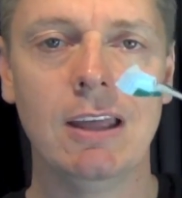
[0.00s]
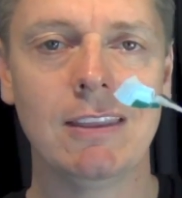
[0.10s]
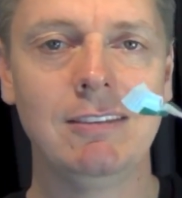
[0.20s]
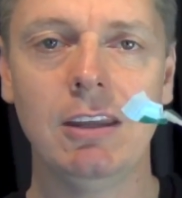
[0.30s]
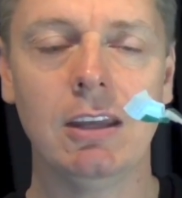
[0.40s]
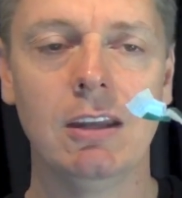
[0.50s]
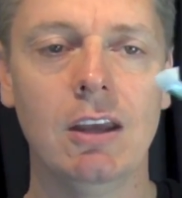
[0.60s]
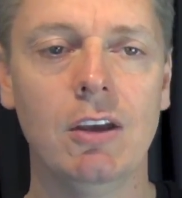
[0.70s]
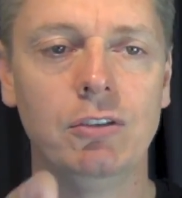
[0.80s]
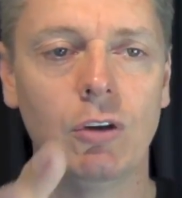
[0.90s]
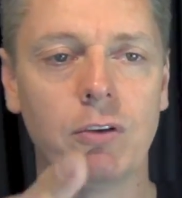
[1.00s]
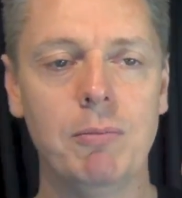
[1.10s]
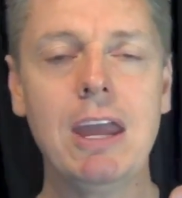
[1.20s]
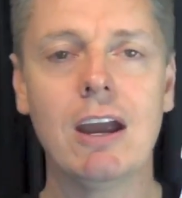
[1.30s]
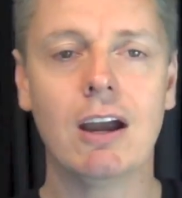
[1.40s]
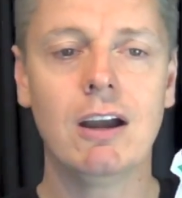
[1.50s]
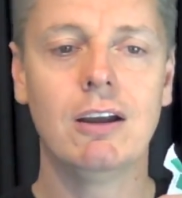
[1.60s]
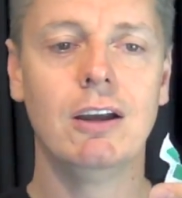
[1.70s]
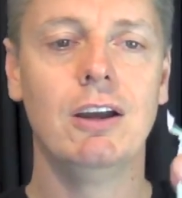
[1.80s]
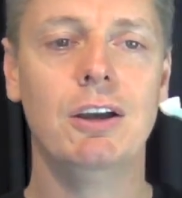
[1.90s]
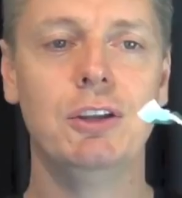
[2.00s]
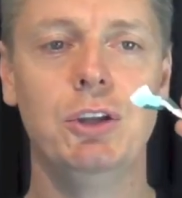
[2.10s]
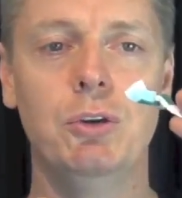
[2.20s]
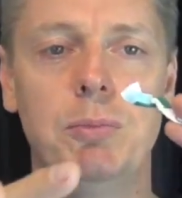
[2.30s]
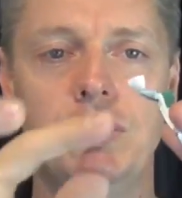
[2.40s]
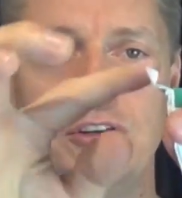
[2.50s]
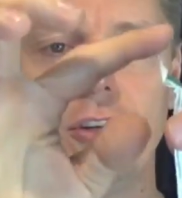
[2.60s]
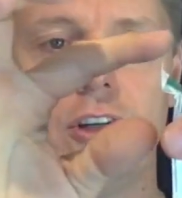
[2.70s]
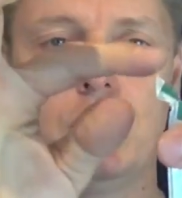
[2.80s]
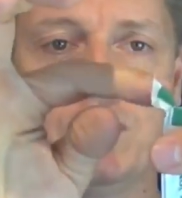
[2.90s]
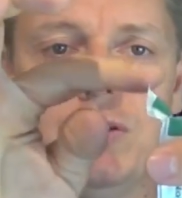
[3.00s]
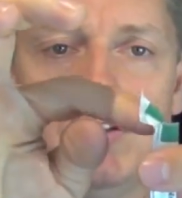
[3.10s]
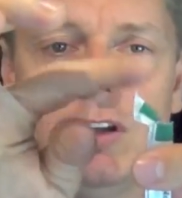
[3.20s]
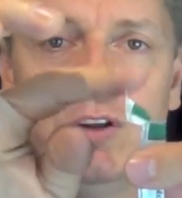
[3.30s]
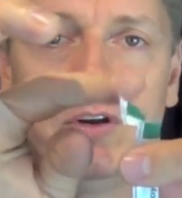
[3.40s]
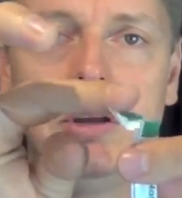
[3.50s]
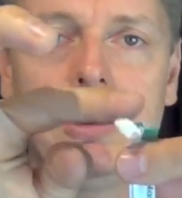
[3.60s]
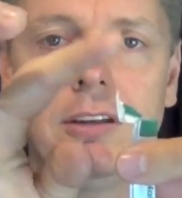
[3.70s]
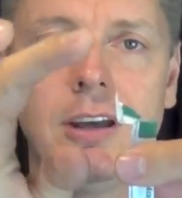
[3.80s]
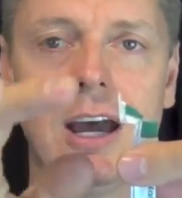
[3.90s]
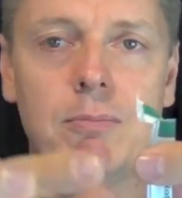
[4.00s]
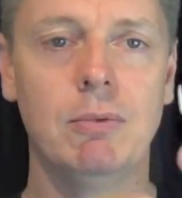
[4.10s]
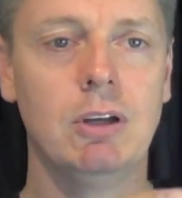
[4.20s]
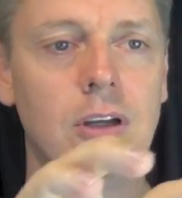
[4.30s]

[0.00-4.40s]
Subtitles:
That's it. So from there, you position it to where there's just a little bit at the top,